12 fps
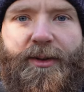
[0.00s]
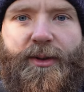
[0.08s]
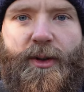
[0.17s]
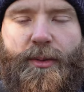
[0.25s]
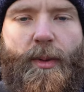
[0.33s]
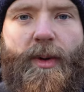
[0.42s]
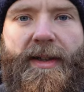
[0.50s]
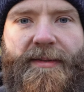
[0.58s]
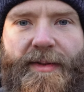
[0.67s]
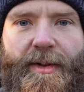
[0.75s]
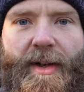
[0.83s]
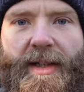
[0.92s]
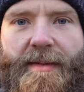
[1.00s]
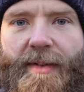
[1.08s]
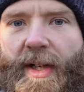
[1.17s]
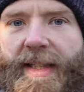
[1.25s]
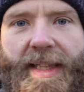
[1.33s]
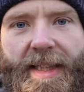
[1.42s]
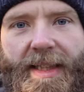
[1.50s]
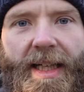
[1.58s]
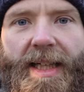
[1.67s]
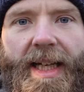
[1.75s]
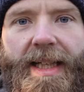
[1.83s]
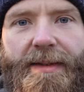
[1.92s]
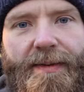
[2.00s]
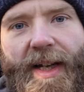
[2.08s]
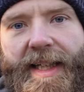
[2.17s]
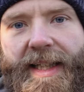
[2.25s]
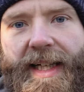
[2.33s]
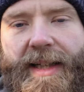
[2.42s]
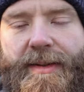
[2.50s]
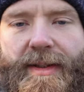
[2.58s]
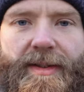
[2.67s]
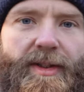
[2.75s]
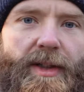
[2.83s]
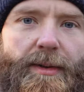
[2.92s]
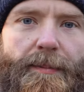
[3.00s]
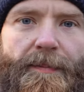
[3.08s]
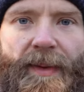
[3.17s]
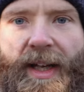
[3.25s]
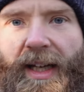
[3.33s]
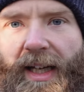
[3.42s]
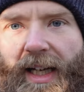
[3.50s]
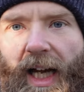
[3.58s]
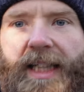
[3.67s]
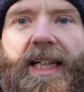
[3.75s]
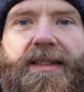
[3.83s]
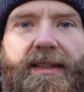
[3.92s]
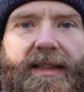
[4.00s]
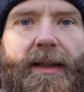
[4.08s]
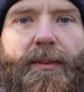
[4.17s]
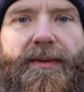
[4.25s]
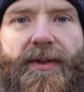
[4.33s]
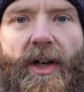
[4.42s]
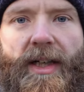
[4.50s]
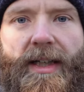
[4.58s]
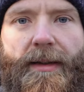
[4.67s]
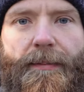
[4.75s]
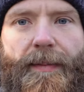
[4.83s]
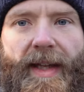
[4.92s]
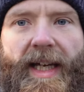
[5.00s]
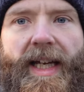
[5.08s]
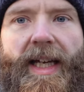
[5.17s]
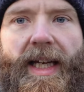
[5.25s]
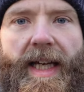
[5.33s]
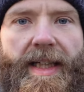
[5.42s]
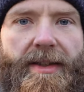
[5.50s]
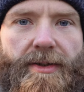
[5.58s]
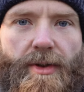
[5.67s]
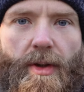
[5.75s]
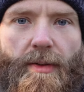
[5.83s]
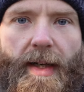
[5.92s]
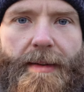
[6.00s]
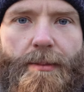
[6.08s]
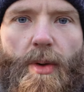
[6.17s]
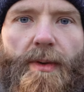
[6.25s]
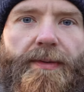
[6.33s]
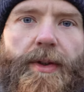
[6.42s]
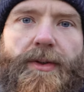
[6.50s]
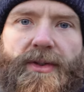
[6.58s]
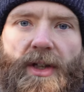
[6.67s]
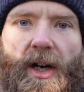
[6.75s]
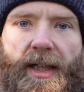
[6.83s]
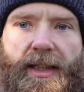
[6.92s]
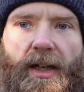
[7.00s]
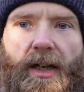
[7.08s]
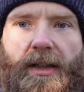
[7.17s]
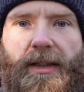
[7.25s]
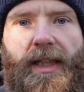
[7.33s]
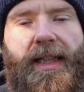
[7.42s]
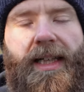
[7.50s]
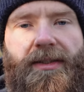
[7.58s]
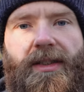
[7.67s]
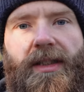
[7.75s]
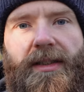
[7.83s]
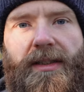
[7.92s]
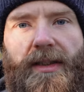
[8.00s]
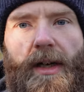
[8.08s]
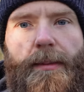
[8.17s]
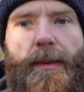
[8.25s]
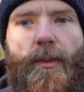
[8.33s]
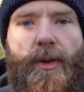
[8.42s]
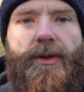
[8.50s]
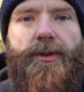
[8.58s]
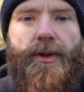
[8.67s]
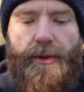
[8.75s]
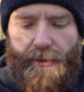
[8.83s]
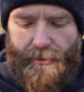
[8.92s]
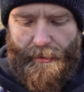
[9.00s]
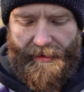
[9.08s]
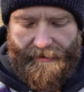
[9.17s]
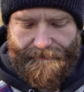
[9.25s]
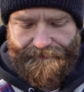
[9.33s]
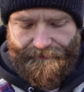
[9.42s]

just walking through like a Viking and he's flaking out. So, and that's the same with diet he can tolerate more foods that I can't, and that's going to determine what you choose to eat.